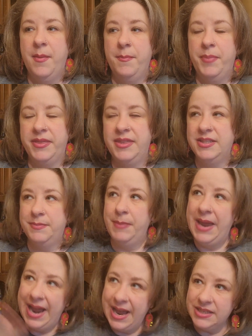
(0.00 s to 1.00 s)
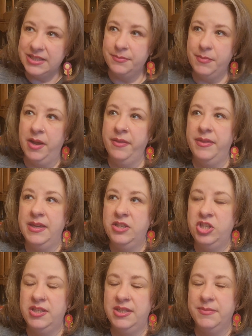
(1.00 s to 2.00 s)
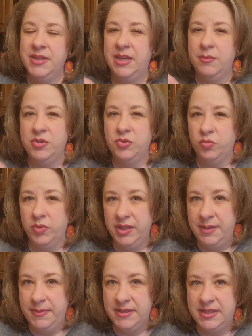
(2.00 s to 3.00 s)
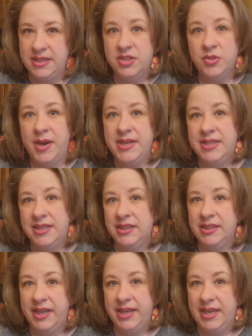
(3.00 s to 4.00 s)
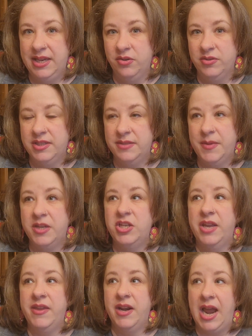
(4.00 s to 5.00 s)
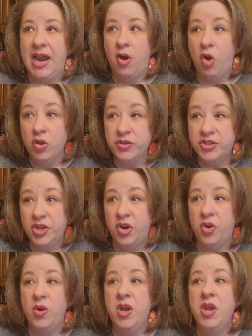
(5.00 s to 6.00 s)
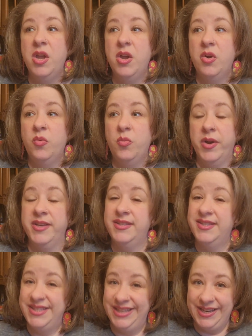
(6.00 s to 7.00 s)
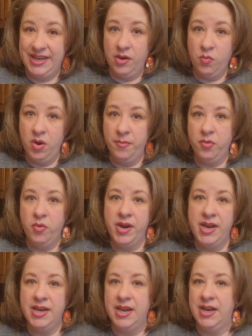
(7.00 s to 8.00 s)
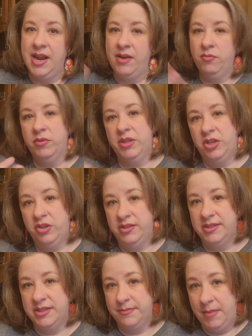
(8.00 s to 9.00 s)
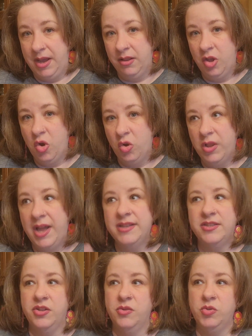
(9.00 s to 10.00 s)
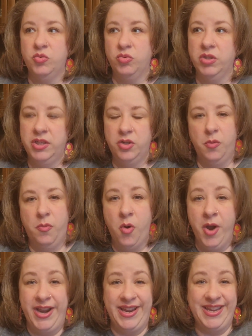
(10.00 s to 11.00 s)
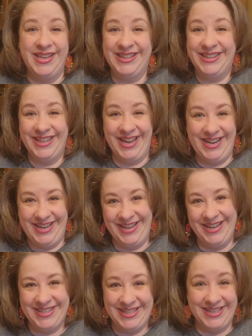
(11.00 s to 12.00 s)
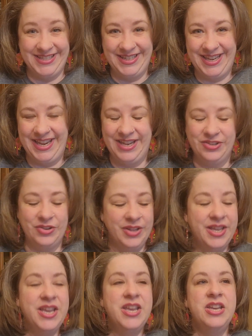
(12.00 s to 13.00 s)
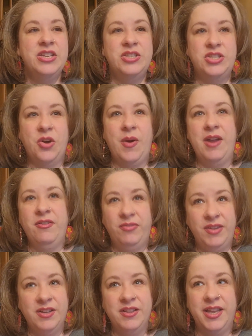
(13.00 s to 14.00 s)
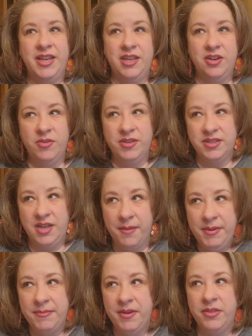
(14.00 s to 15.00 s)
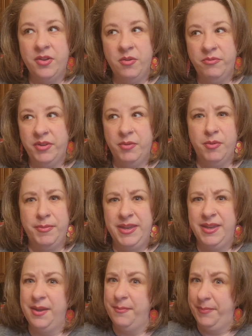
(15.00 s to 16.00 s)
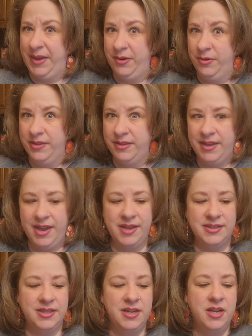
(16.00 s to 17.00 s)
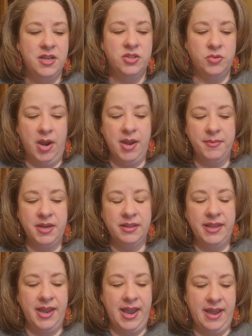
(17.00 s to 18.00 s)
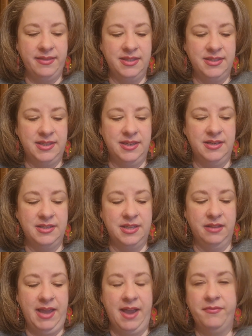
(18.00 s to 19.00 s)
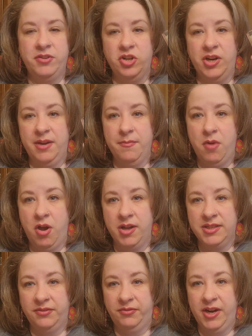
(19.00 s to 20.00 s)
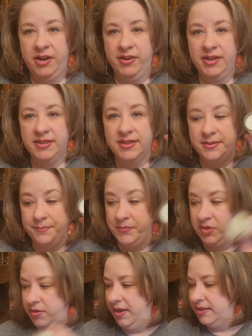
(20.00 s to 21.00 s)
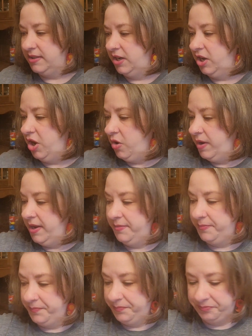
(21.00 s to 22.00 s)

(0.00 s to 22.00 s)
But this past month, it just seems like it was really busy, so I didn't light candles as much. And then I also was sick at one point and I really couldn't smell a whole lot, so there was really no point in lighting a scented candle. So I feel like, you know, this coming month hopefully will be better than that. So I am going to add this in. It's the lavender and moss fragrance. So that's going to go in.